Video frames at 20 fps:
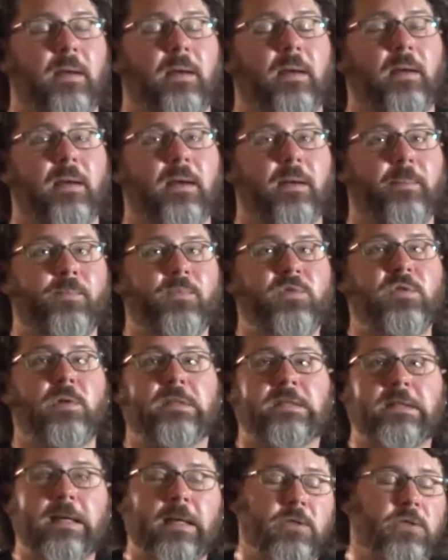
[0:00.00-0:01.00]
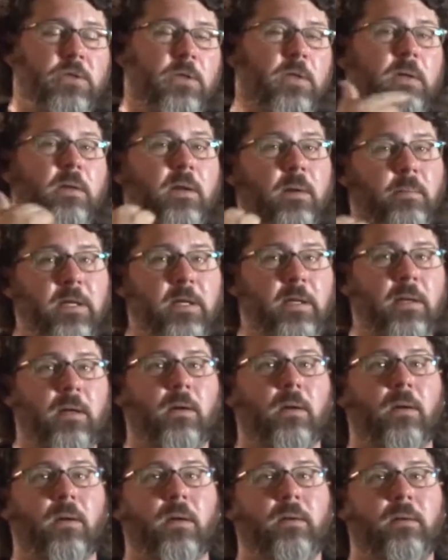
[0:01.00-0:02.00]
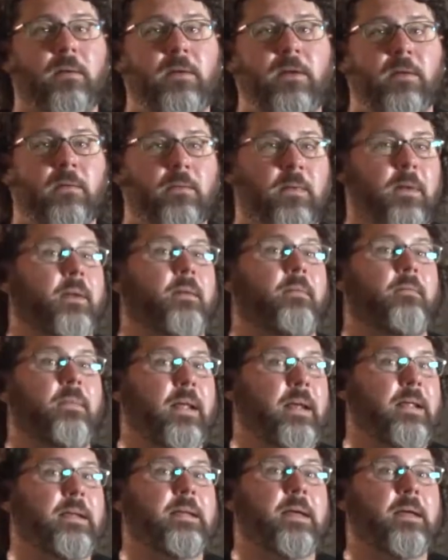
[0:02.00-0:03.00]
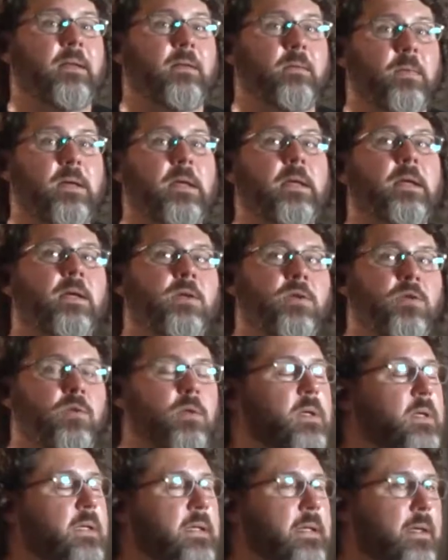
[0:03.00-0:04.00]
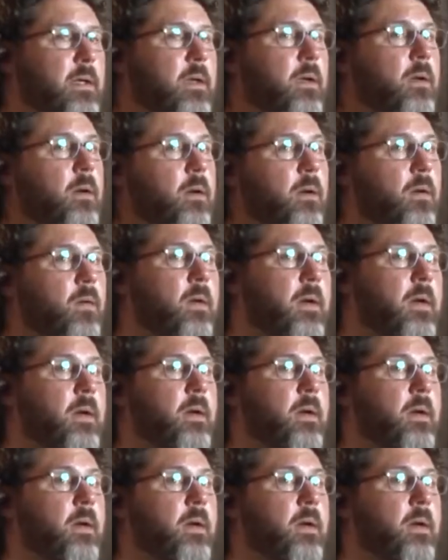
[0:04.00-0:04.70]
So it's nice. You can come in here on any day of the week, and you can hear